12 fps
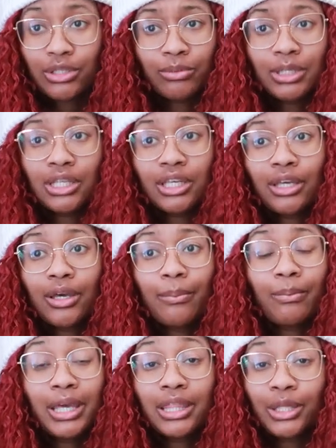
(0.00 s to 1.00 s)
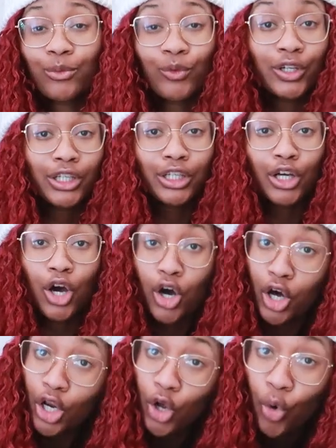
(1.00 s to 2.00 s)
to be mainly working
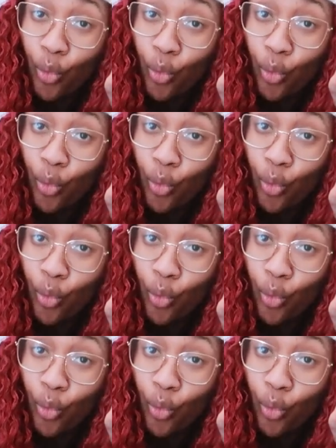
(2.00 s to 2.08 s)
on